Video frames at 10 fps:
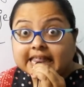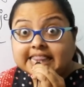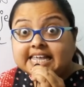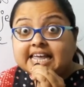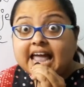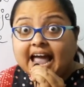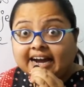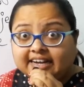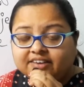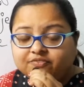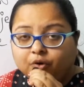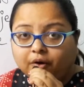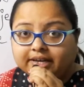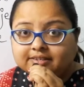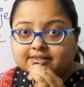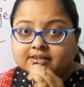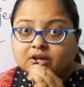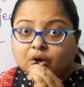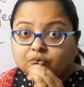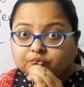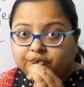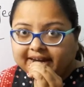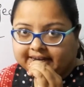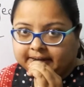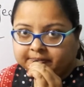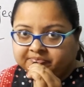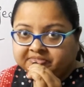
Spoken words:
the active voice when